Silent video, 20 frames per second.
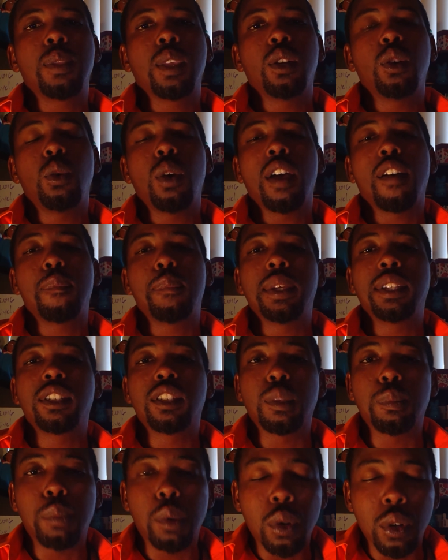who have been
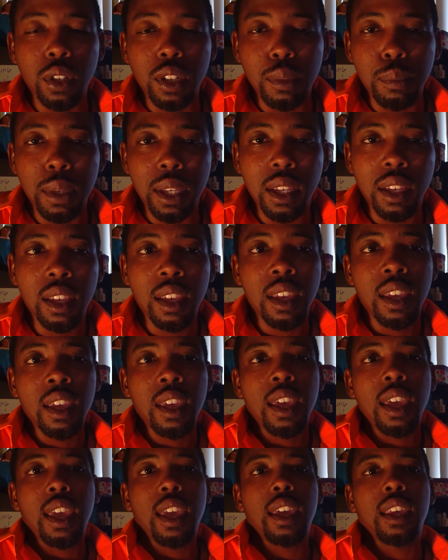supporting me
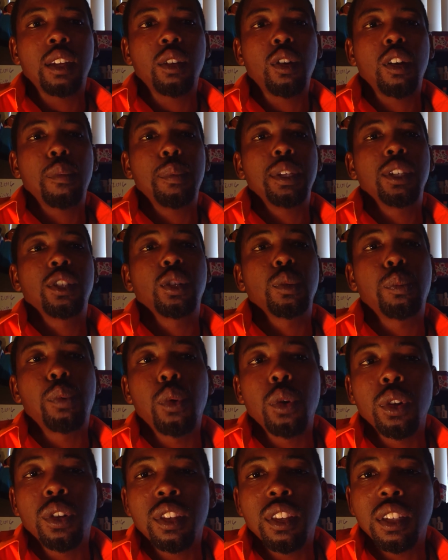and who have been supporting